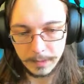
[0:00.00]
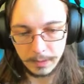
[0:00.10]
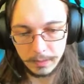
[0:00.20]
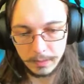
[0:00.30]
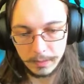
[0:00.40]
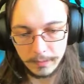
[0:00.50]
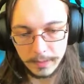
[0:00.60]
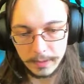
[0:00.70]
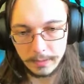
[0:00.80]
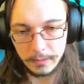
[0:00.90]
Don't know
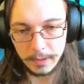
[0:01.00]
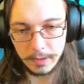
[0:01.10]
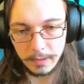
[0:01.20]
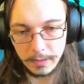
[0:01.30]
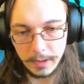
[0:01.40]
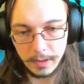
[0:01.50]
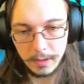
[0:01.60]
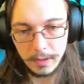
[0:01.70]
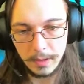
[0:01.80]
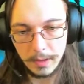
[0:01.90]
what to do then. Okay.
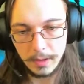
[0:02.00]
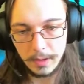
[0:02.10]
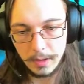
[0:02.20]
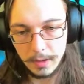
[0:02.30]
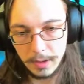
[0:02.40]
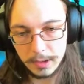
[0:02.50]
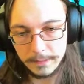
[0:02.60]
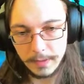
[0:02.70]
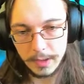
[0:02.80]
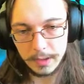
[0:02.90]
It's
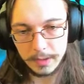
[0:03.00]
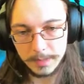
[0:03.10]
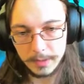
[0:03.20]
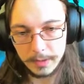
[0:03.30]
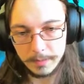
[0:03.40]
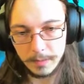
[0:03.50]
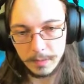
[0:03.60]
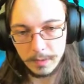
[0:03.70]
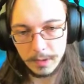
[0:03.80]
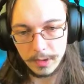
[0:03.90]
fine, just put
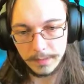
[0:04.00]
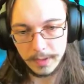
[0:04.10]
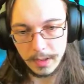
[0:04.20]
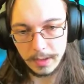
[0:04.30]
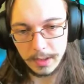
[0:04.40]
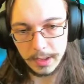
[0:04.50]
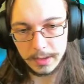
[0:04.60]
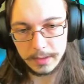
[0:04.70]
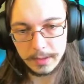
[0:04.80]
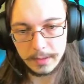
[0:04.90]
more of the
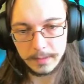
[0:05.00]
uglies.